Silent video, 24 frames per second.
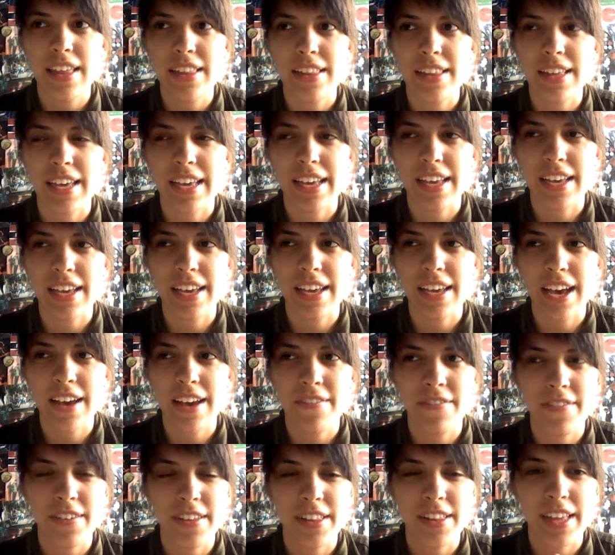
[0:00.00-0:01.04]
like I
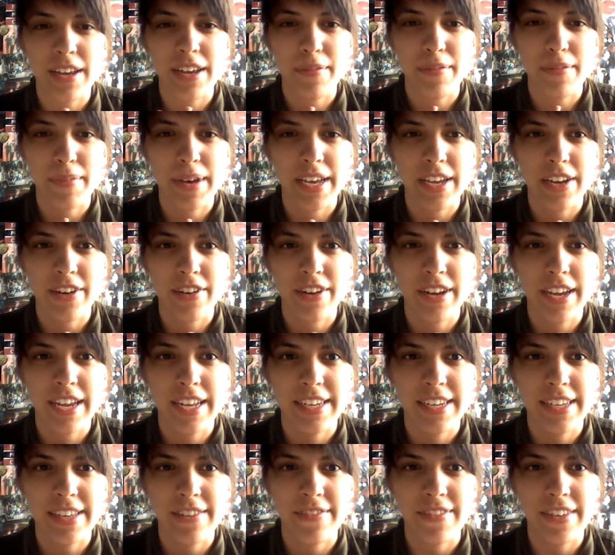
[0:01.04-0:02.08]
feel like my
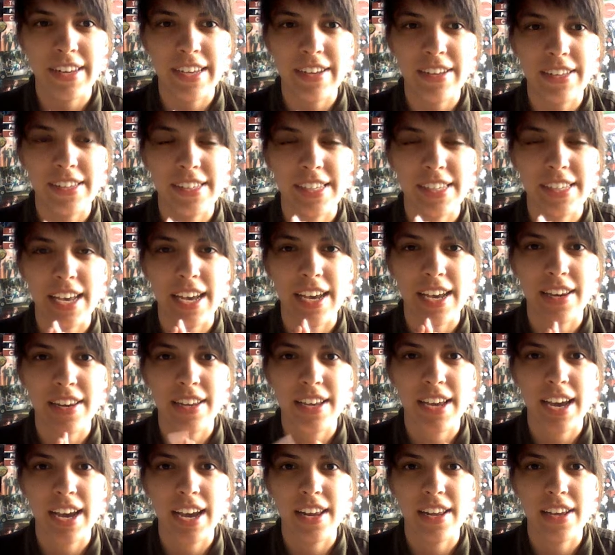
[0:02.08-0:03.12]
creativity side
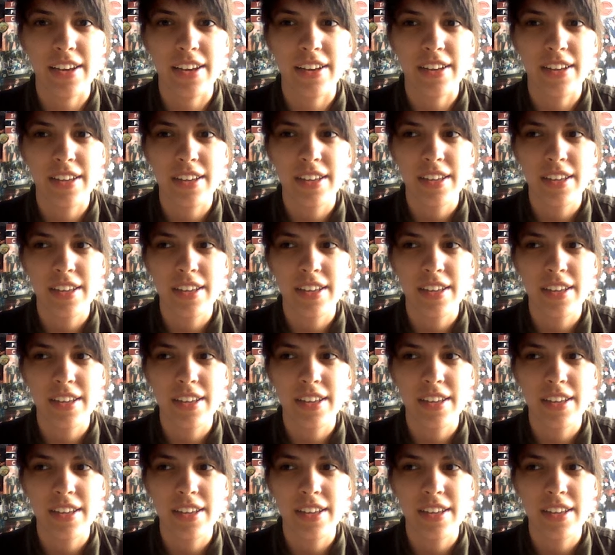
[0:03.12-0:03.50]
kind of